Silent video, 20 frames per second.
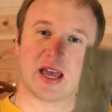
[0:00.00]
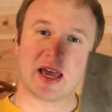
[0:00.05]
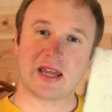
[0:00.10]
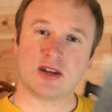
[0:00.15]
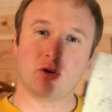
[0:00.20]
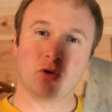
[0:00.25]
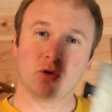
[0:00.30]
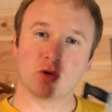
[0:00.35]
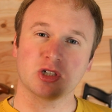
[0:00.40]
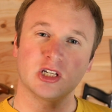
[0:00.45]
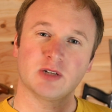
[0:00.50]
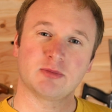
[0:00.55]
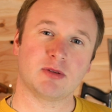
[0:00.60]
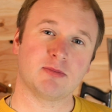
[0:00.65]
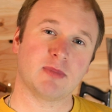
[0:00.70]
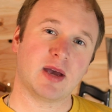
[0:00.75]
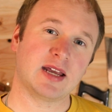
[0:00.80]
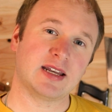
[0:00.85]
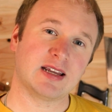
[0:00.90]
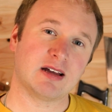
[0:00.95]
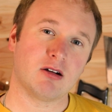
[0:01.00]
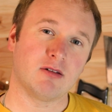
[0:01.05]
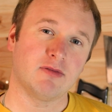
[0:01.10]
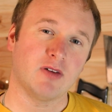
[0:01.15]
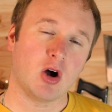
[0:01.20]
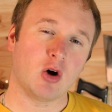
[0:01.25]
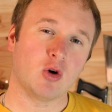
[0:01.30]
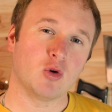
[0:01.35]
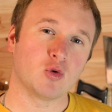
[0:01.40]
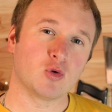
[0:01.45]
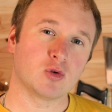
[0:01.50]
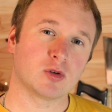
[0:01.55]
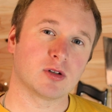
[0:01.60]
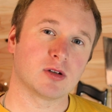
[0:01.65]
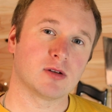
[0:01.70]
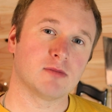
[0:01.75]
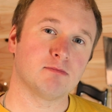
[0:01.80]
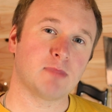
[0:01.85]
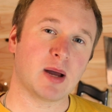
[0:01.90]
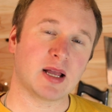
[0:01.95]
can also be made out of old
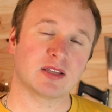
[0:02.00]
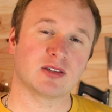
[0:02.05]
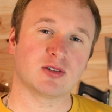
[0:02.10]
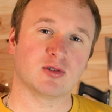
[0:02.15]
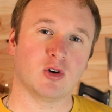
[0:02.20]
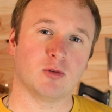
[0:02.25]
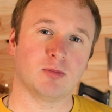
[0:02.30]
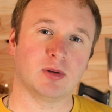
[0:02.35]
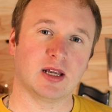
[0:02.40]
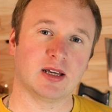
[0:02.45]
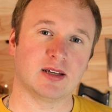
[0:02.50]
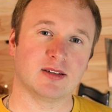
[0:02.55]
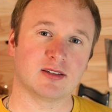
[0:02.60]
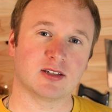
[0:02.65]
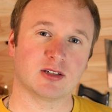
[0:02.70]
bandsaw blades.